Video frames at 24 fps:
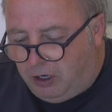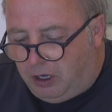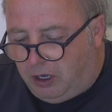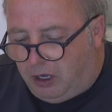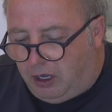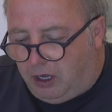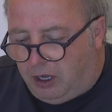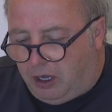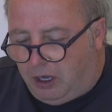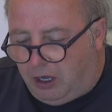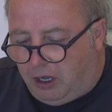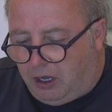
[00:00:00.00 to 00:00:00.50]

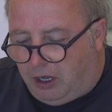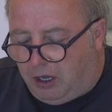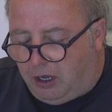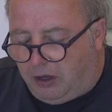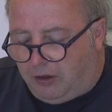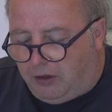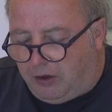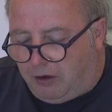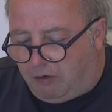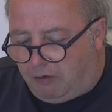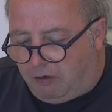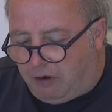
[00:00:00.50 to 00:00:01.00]

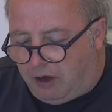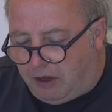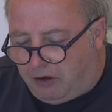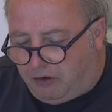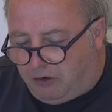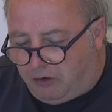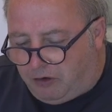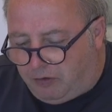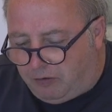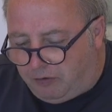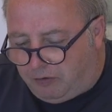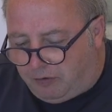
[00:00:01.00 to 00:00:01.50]
there are
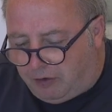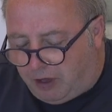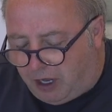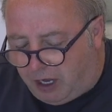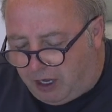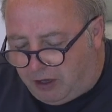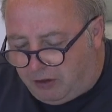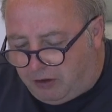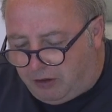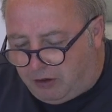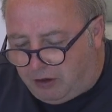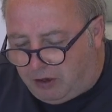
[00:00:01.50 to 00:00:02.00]
less of
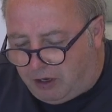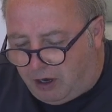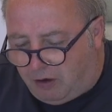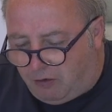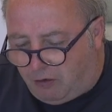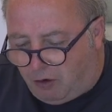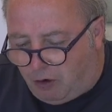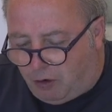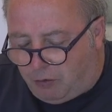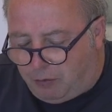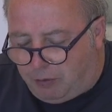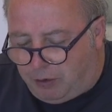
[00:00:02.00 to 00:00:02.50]
that than there
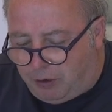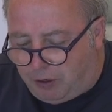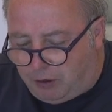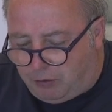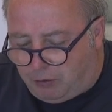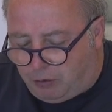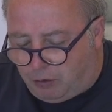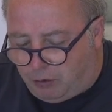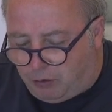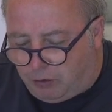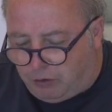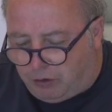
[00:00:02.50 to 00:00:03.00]
are
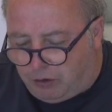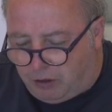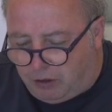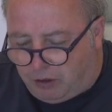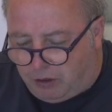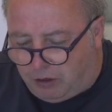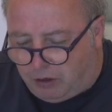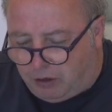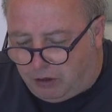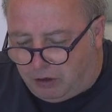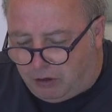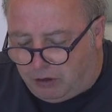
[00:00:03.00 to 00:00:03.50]
people that
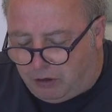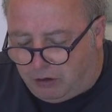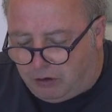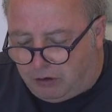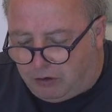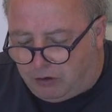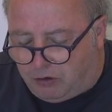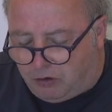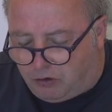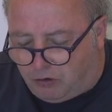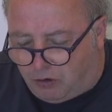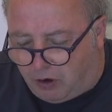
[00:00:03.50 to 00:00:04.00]
are
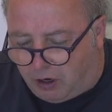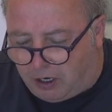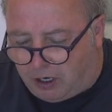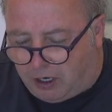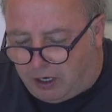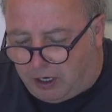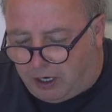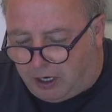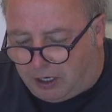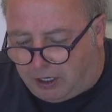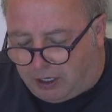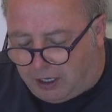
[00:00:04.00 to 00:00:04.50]

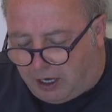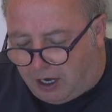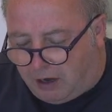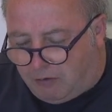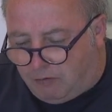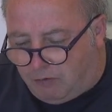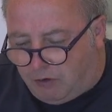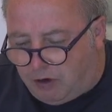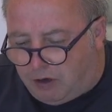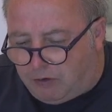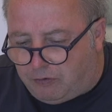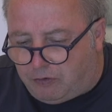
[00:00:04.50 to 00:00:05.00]
struggling and getting
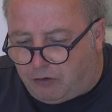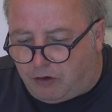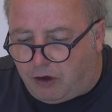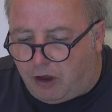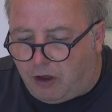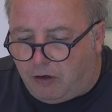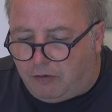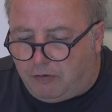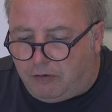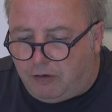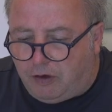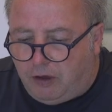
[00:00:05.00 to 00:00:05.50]
rid of
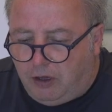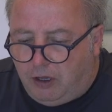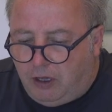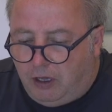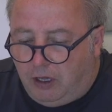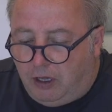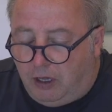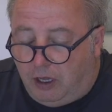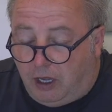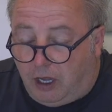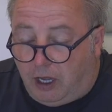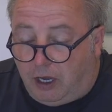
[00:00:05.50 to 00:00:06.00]
staff.
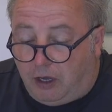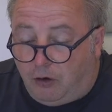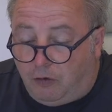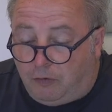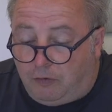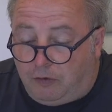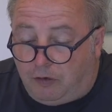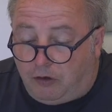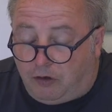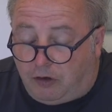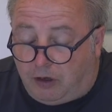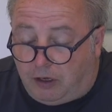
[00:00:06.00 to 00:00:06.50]
And
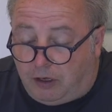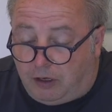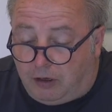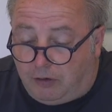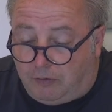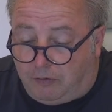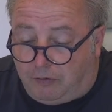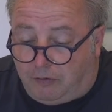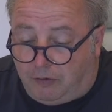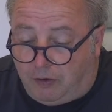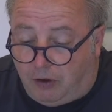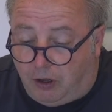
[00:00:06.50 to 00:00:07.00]
obviously the
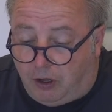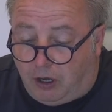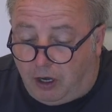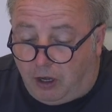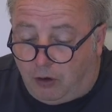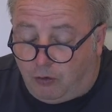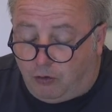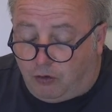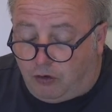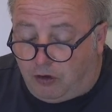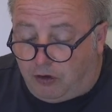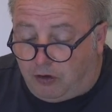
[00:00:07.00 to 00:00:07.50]

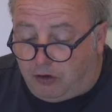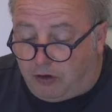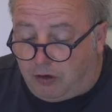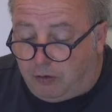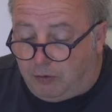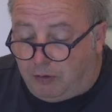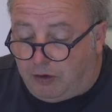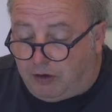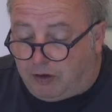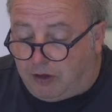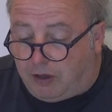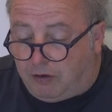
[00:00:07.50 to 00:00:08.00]
furlough system
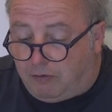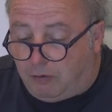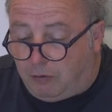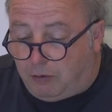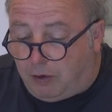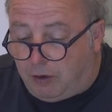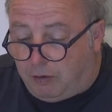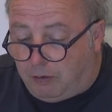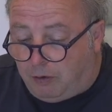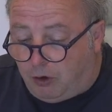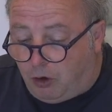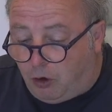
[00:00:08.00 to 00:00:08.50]
is giving
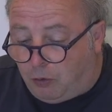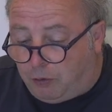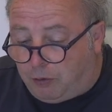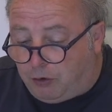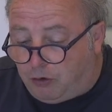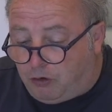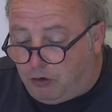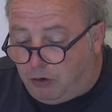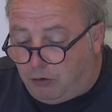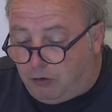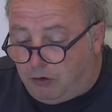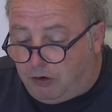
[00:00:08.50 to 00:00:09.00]
people the
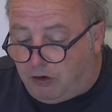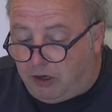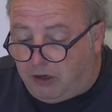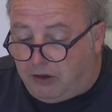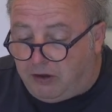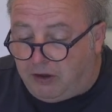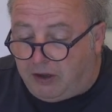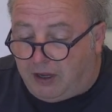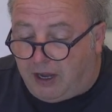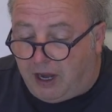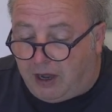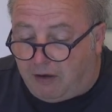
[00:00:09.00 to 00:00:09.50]
opportunity
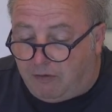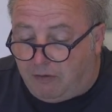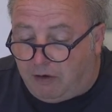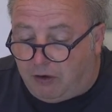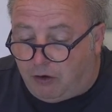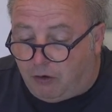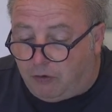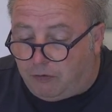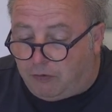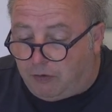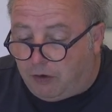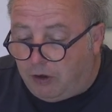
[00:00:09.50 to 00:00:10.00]
to get rid
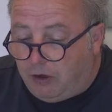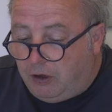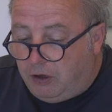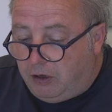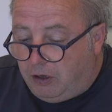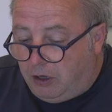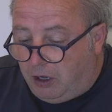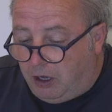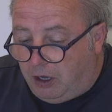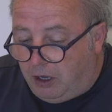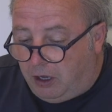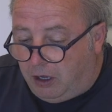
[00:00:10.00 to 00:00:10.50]
of,
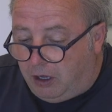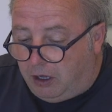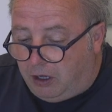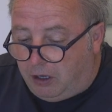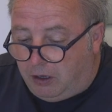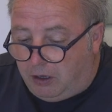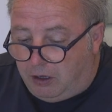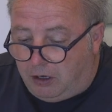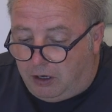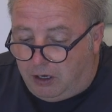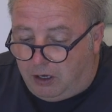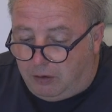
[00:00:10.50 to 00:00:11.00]

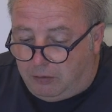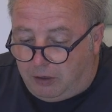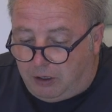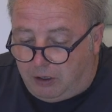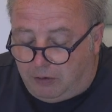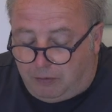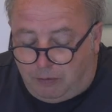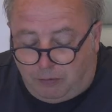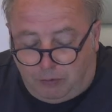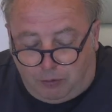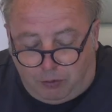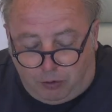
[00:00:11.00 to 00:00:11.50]
let me
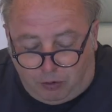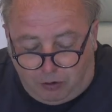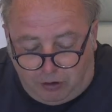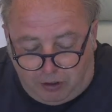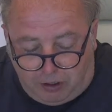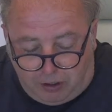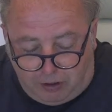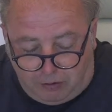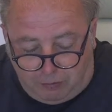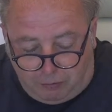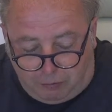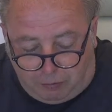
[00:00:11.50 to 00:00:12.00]
put
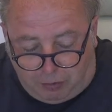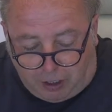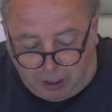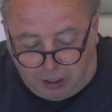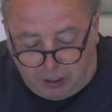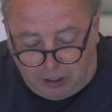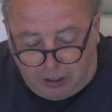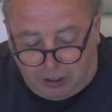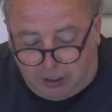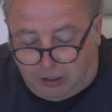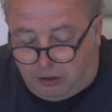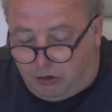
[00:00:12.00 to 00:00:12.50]
it
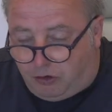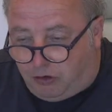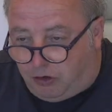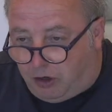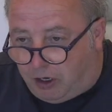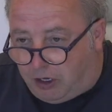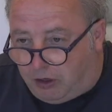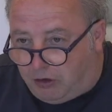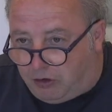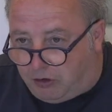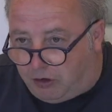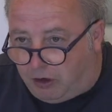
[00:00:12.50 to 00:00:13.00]
bluntly,
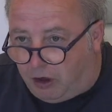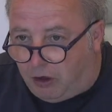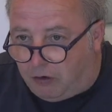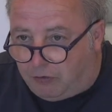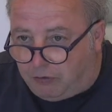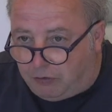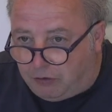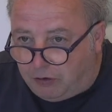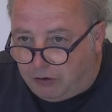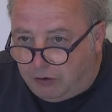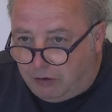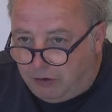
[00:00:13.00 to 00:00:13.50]
shit
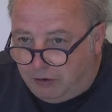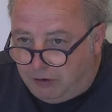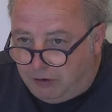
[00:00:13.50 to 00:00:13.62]
stuff.